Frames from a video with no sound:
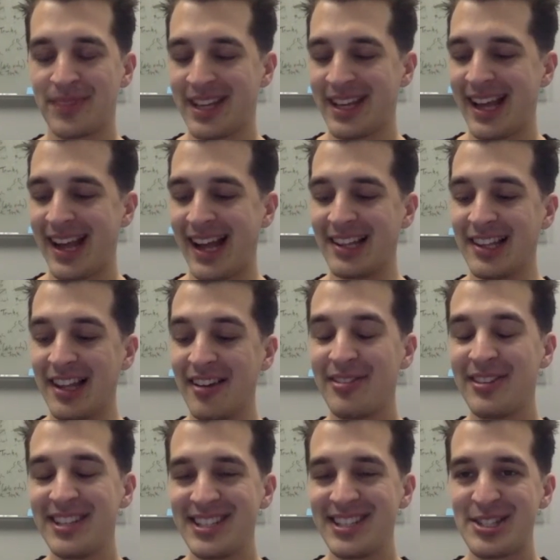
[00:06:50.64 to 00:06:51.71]
And I love
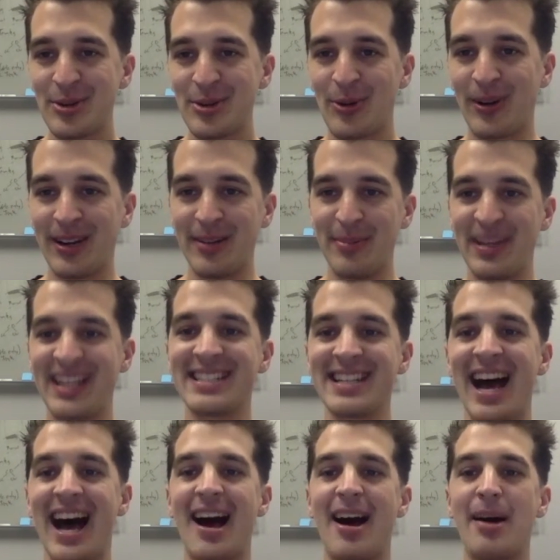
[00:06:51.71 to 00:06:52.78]
this story because
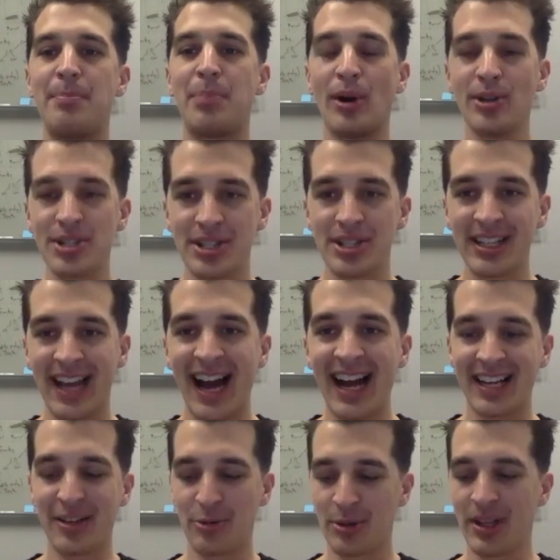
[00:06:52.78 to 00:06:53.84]
personally, I
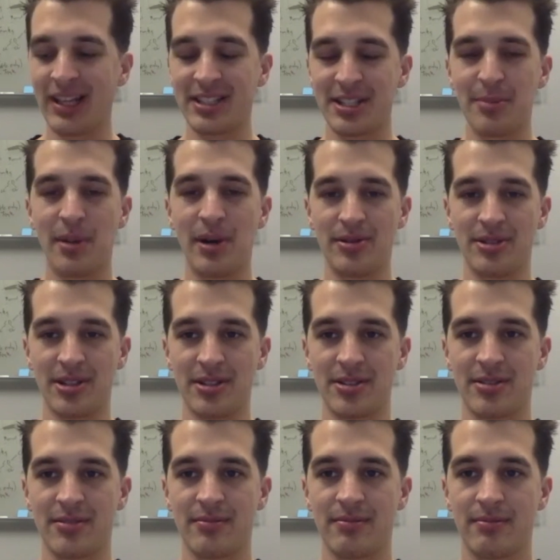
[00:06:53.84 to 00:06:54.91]
can relate to Moses.
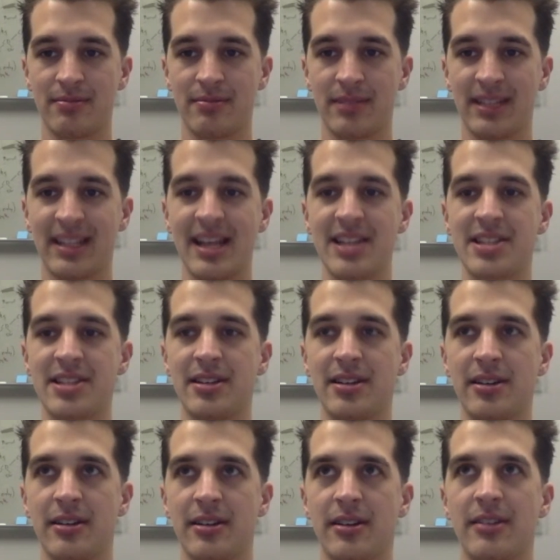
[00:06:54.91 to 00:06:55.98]
Like that's
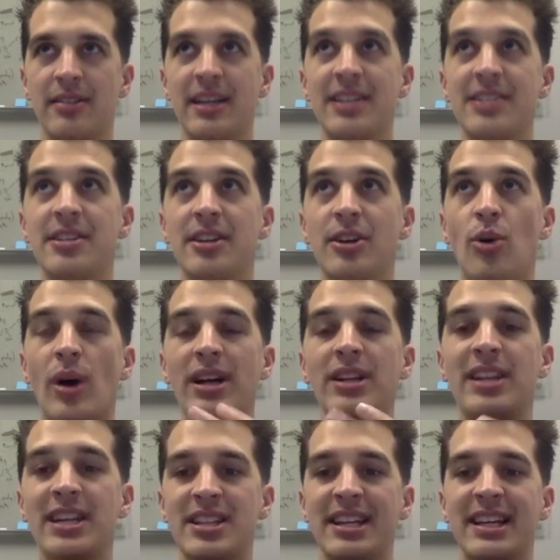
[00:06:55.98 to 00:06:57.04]

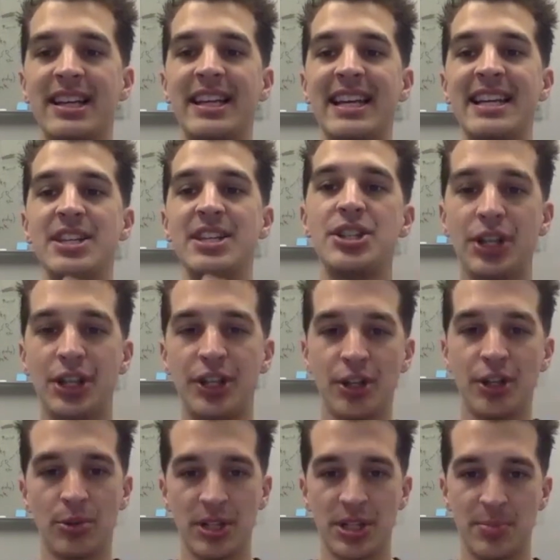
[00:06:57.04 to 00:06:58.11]
like an
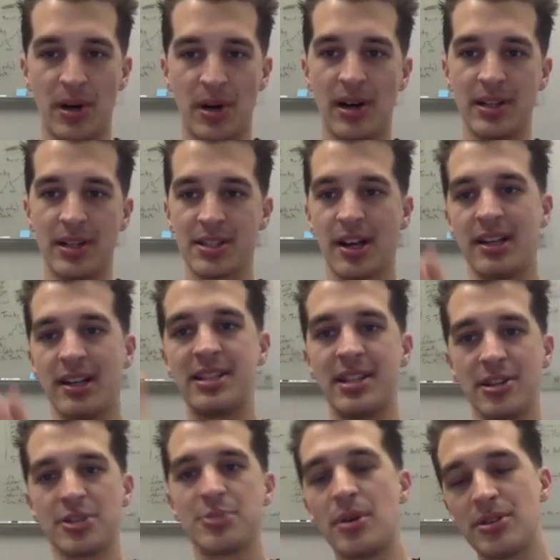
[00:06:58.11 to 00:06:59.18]
insecure response. God
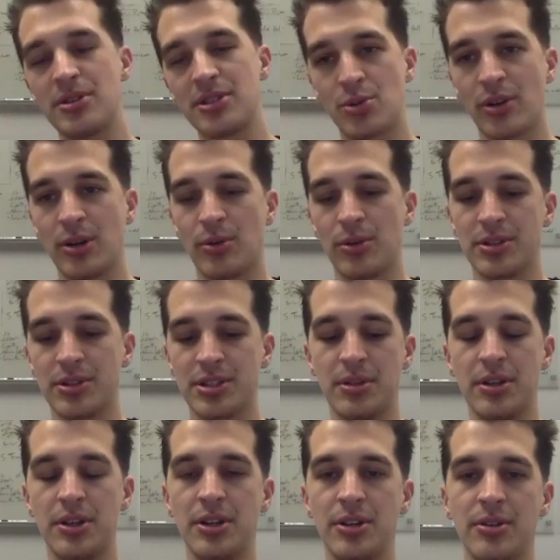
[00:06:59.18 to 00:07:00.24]
tells Moses what he wants him to
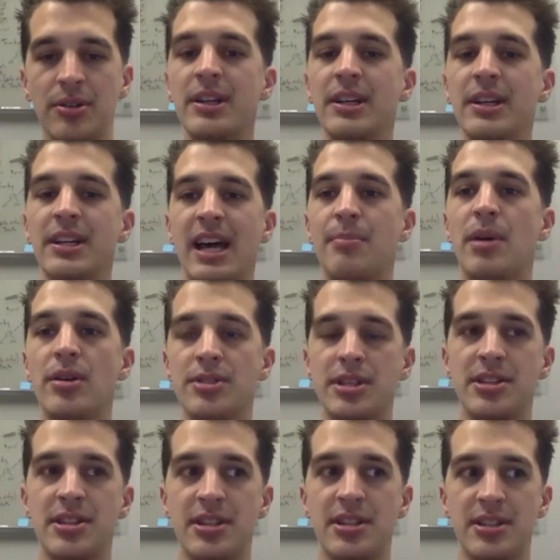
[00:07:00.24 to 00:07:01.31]
do. And
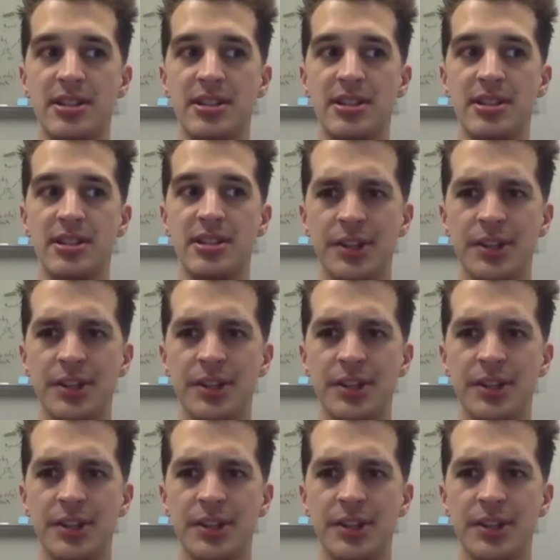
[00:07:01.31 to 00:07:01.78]
Moses is like,